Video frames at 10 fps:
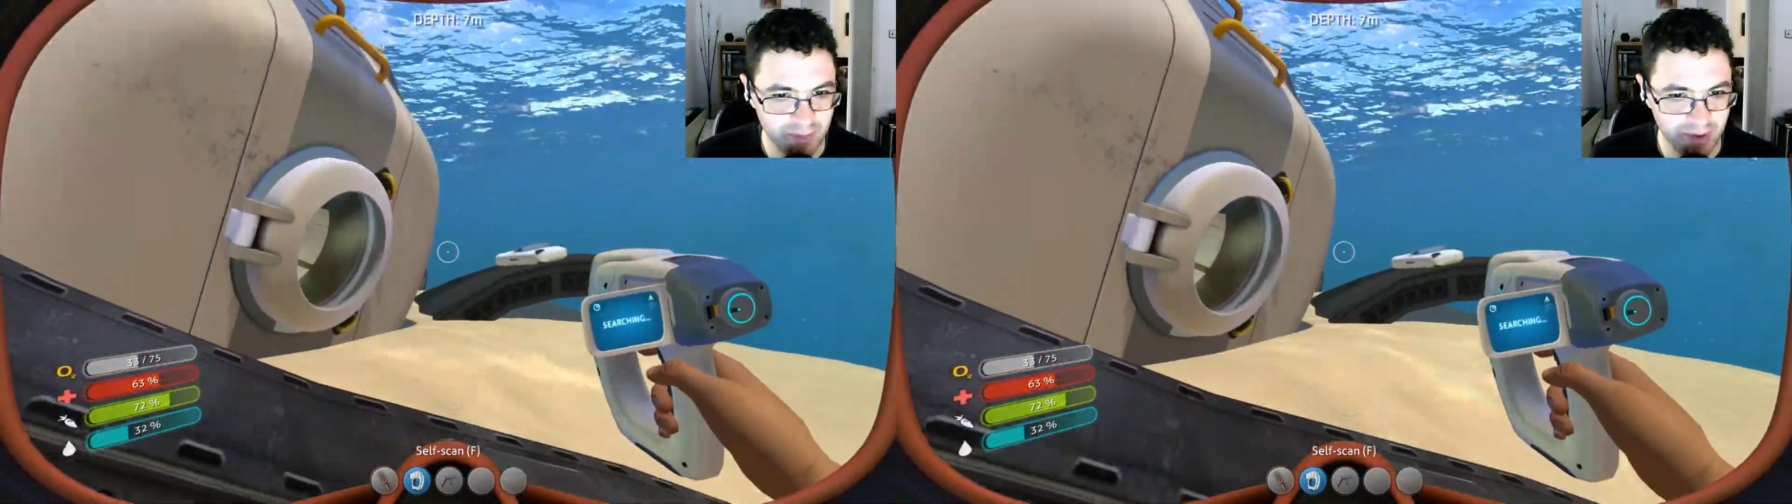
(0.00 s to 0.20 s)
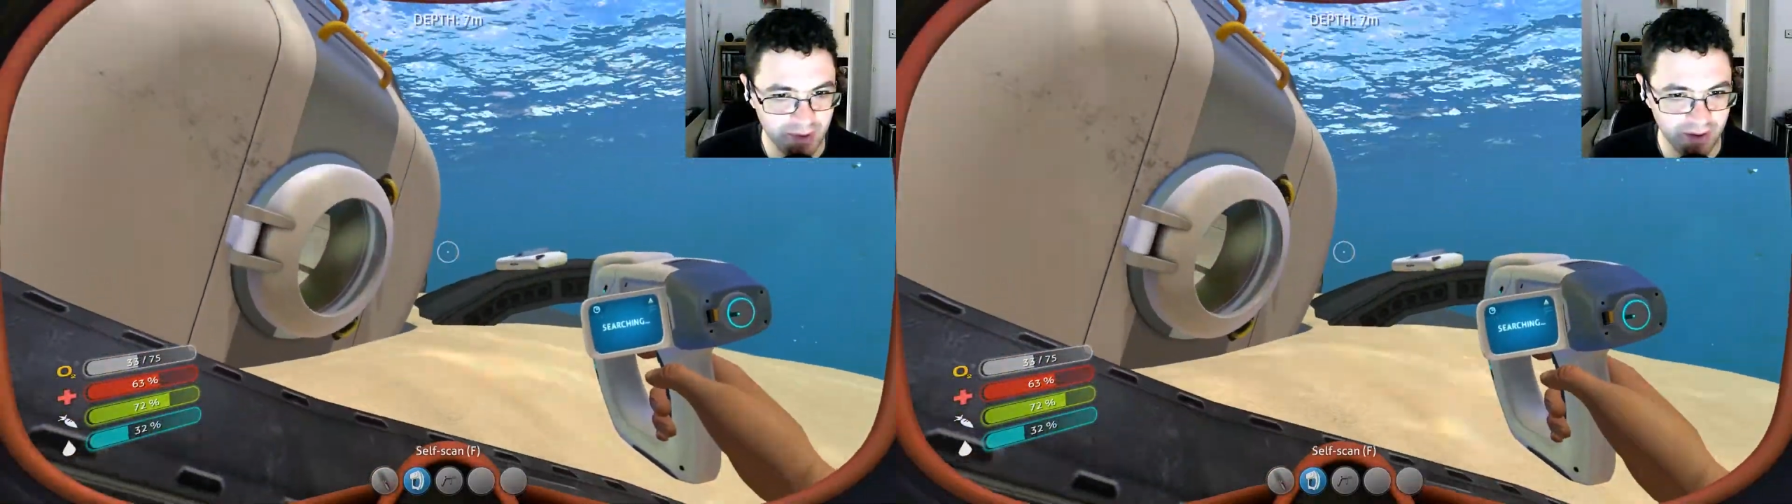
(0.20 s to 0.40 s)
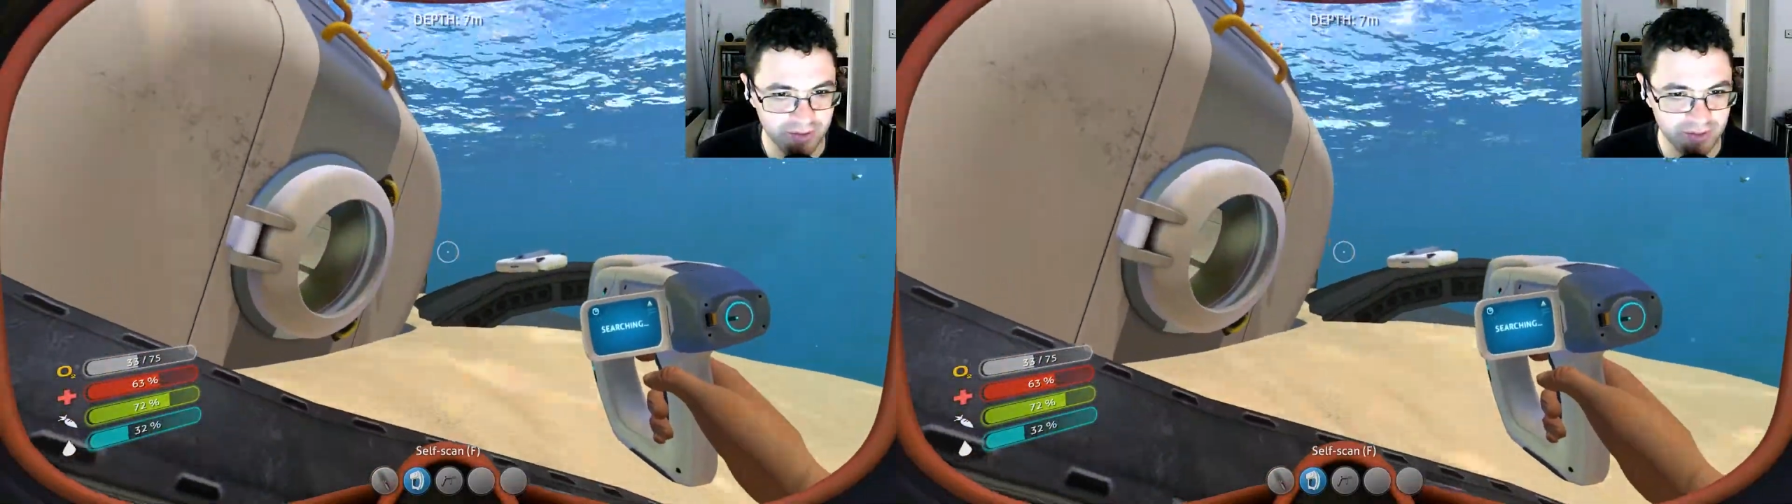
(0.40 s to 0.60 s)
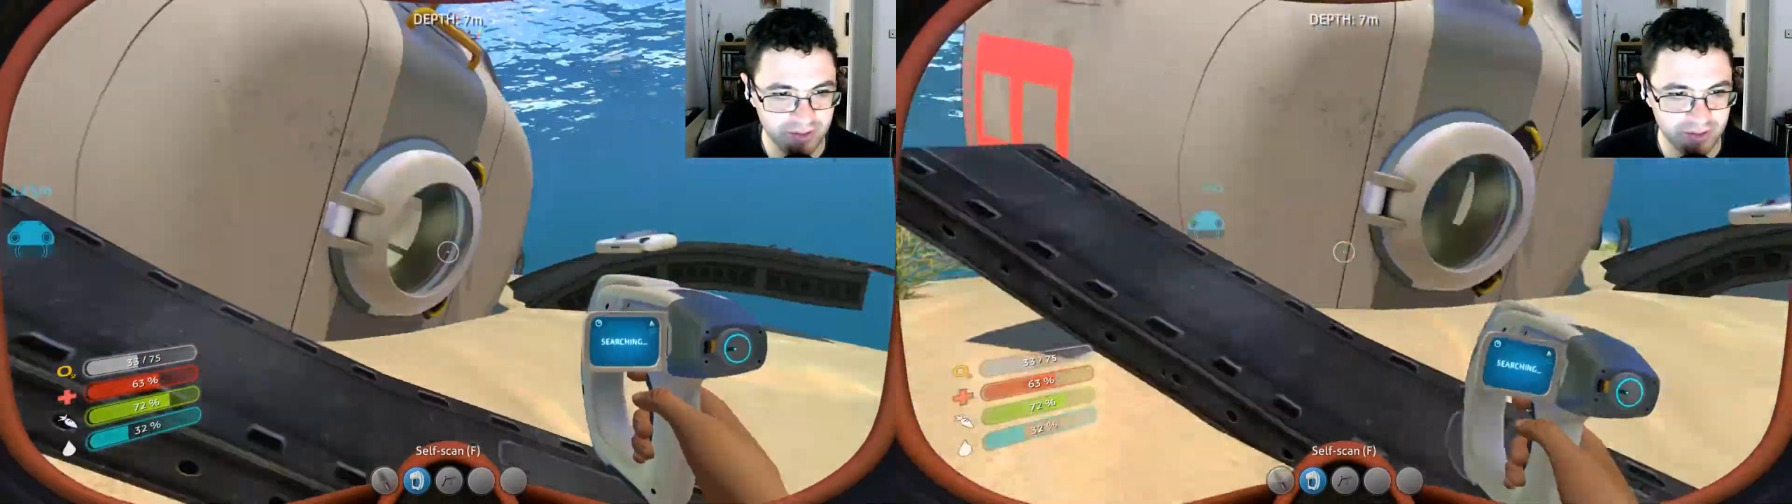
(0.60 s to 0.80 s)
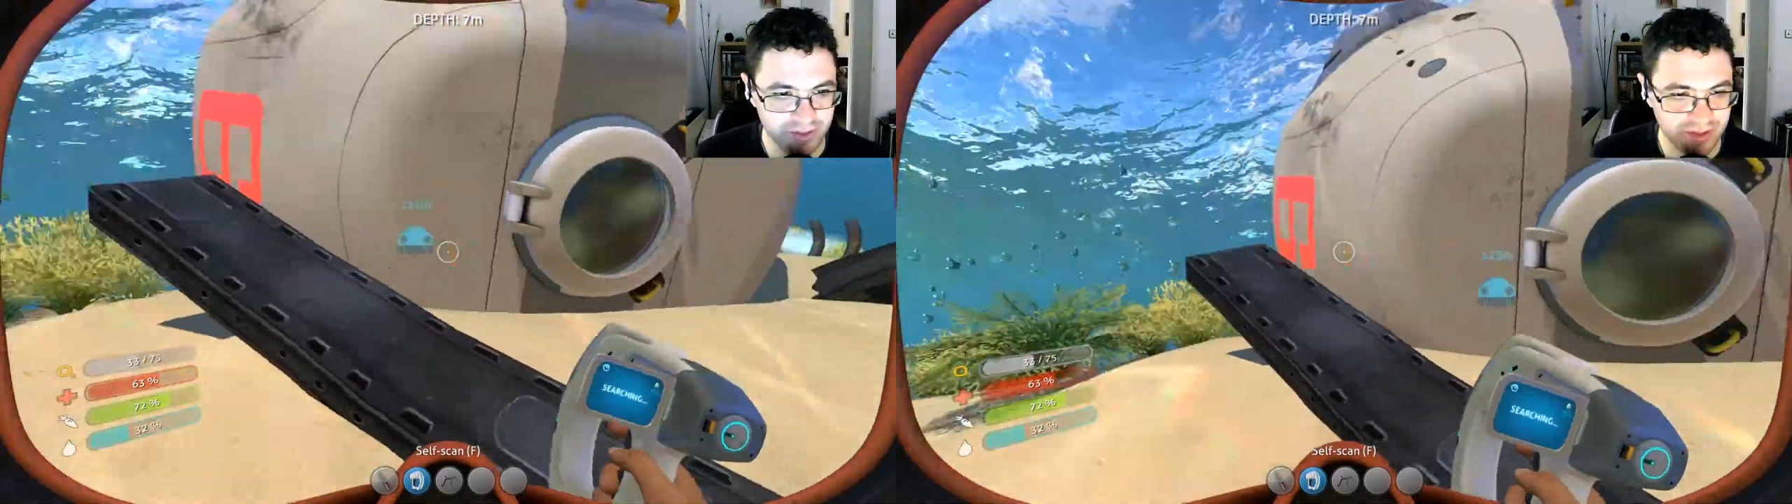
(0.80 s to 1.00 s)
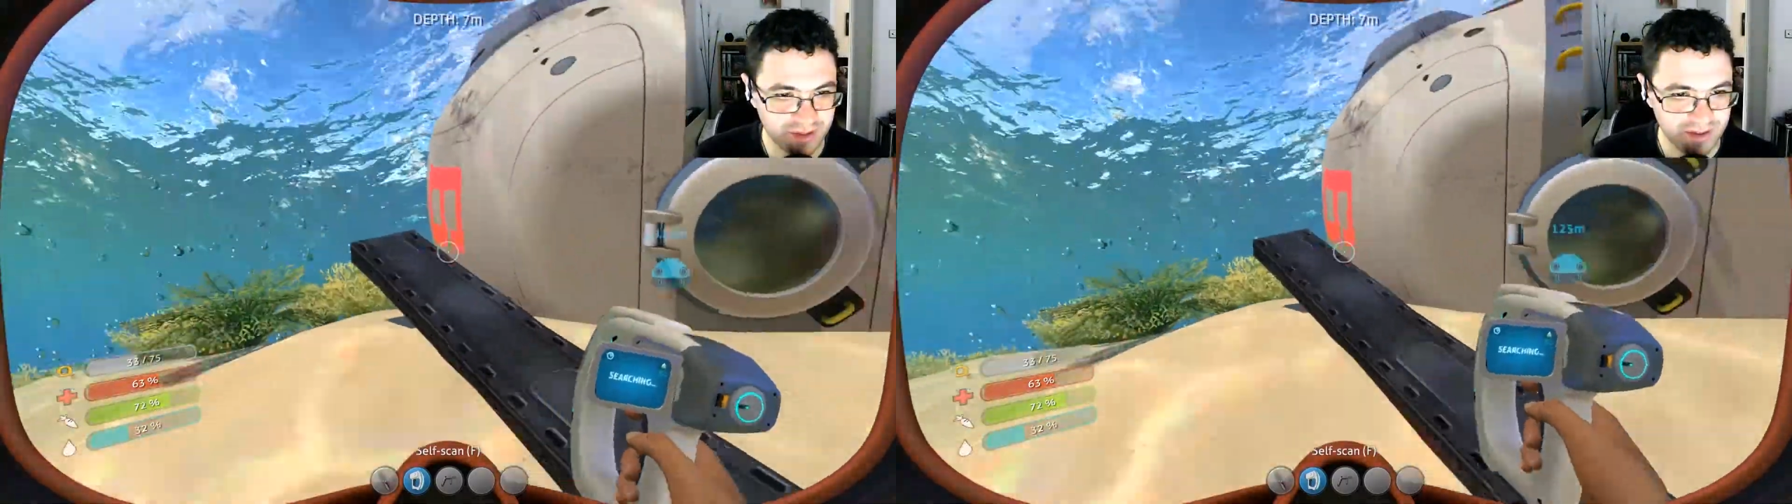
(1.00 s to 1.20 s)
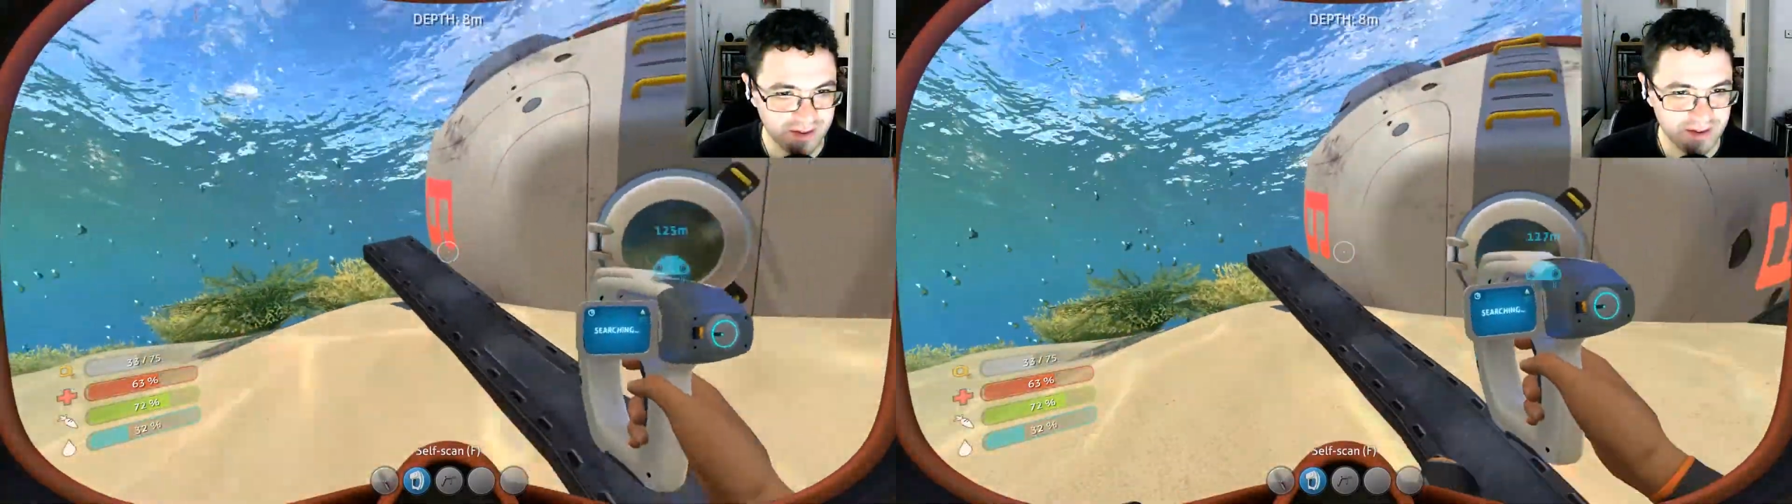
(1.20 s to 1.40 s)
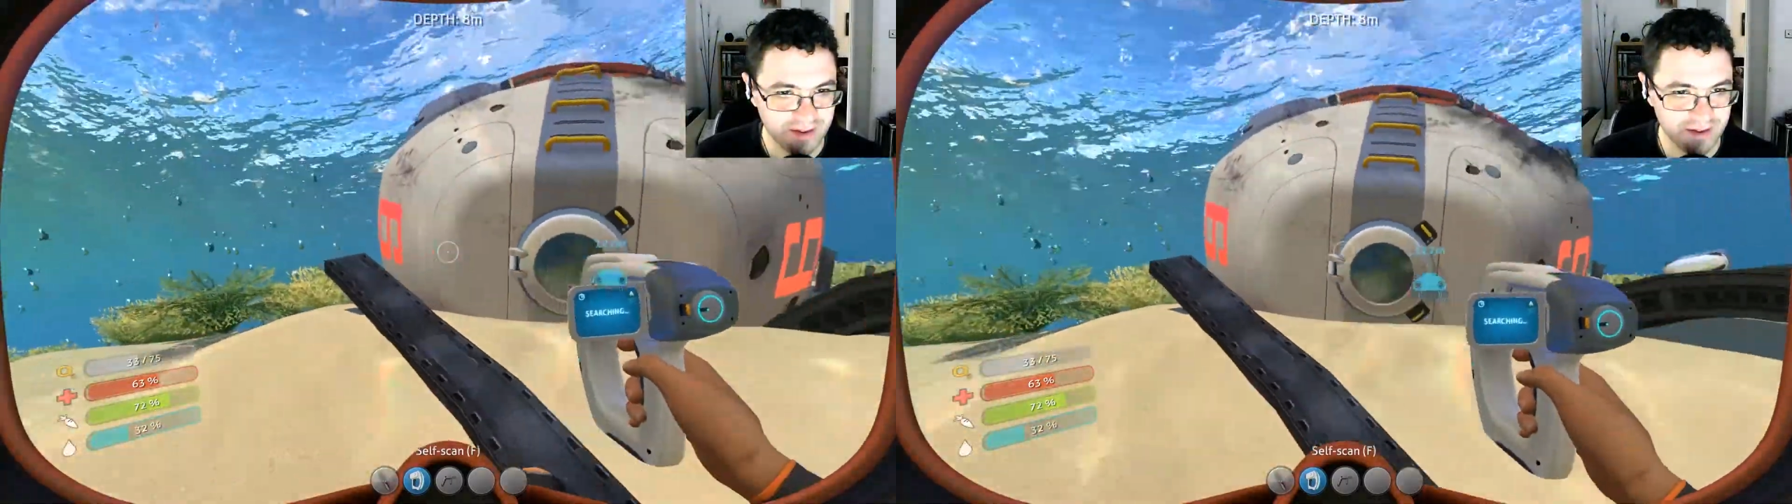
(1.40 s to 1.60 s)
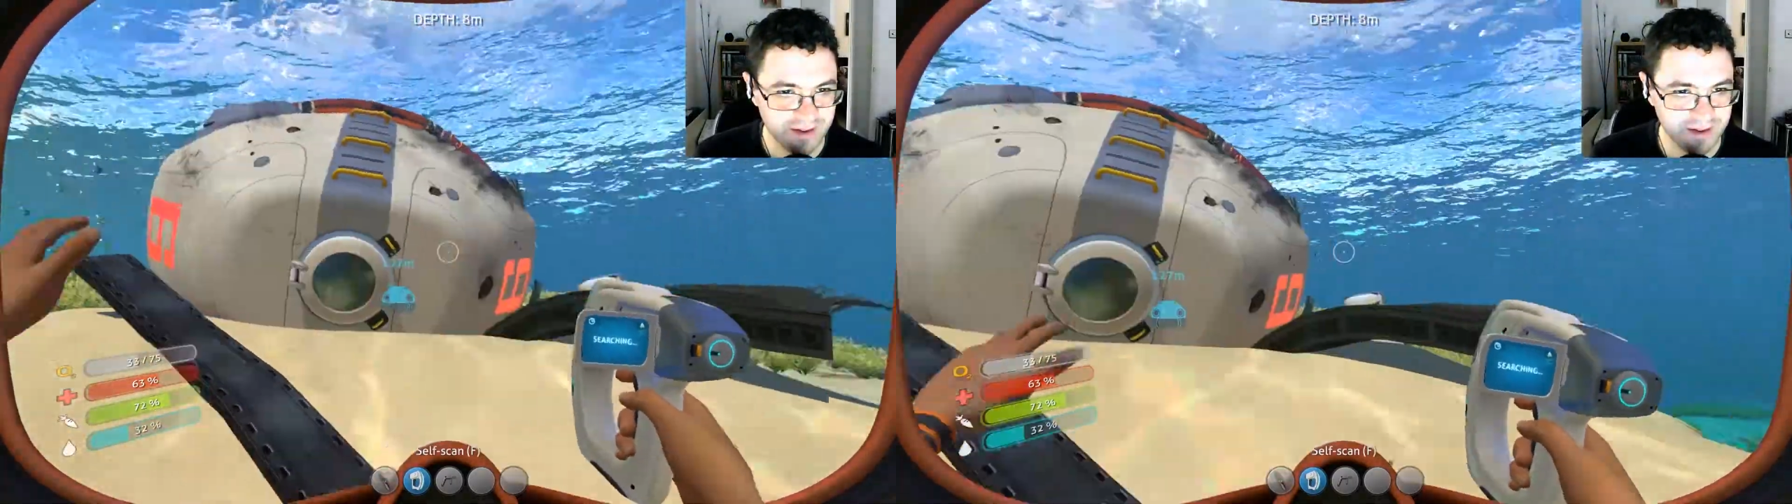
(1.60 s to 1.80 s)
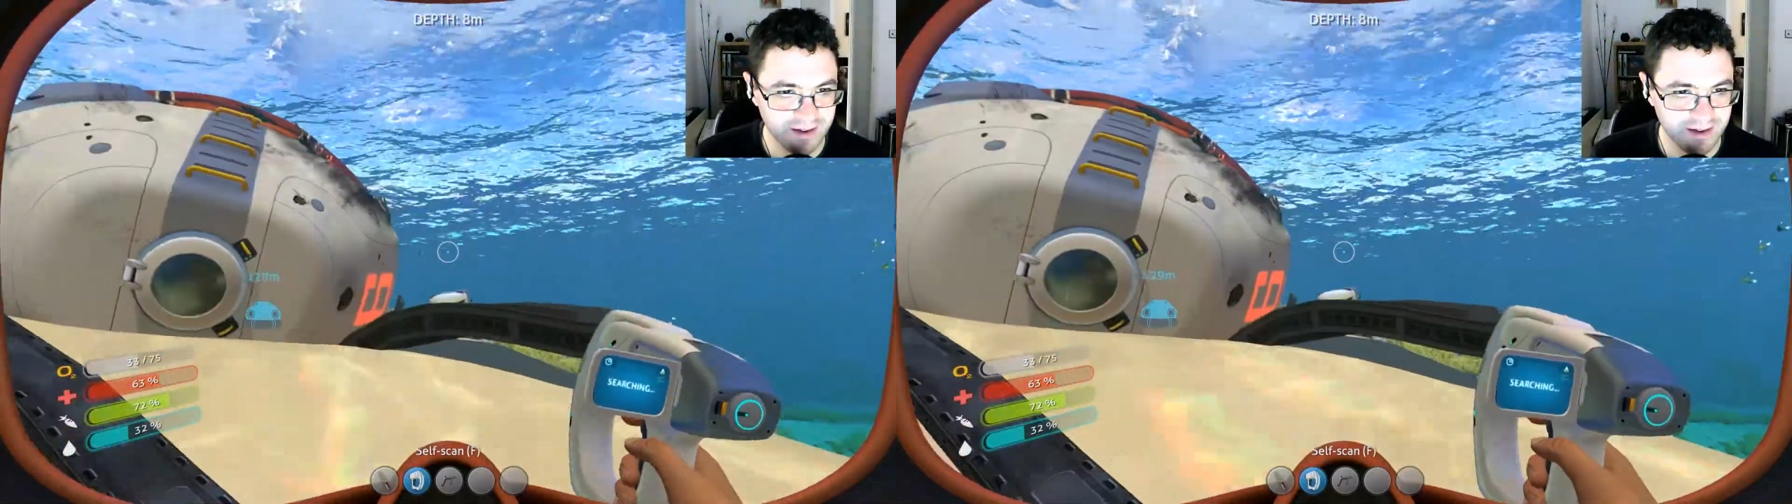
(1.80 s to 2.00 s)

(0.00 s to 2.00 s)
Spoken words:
pods. We